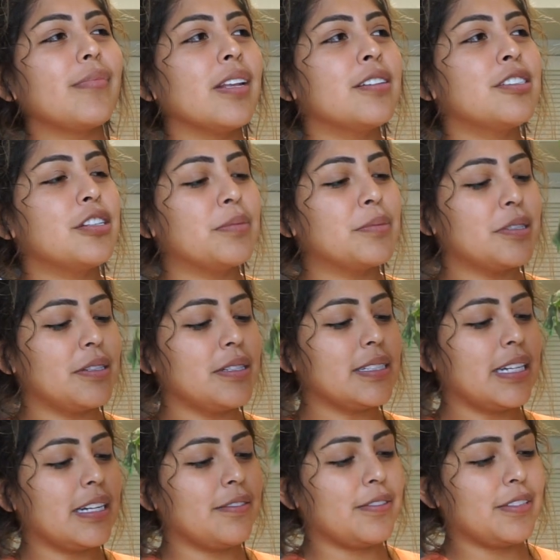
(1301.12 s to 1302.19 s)
So I'm so
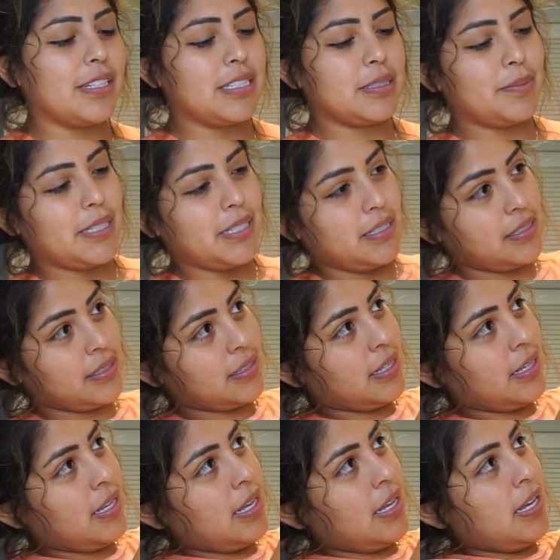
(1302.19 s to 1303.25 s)
excited for this because
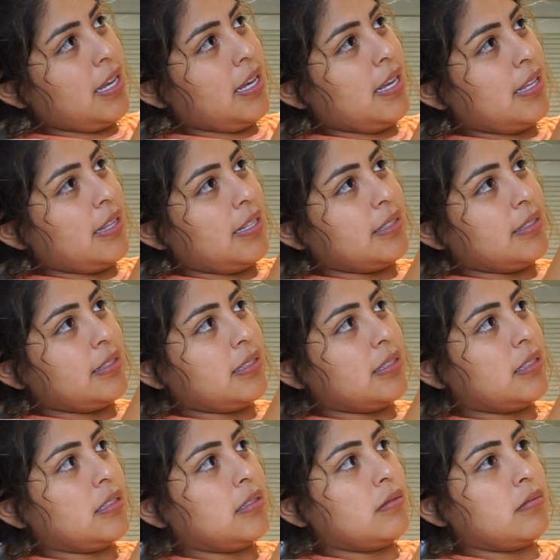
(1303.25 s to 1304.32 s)
this is